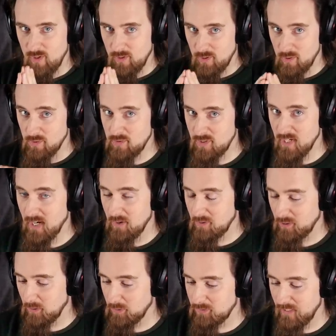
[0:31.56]
Did you see how
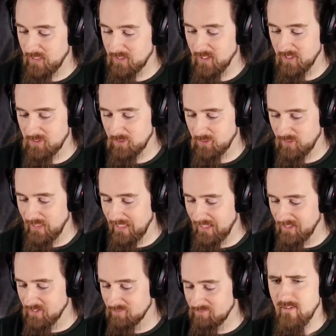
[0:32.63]
close that got to his
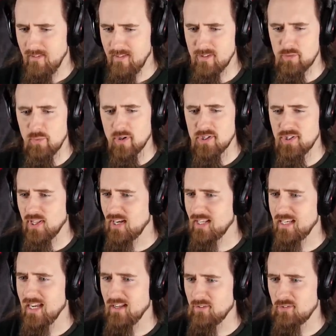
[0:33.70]
leg? Let's watch that
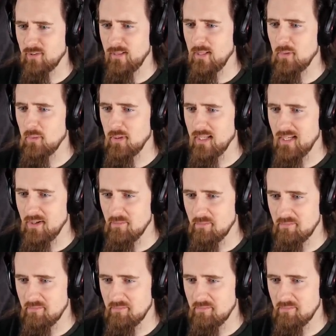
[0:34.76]
again, slowly.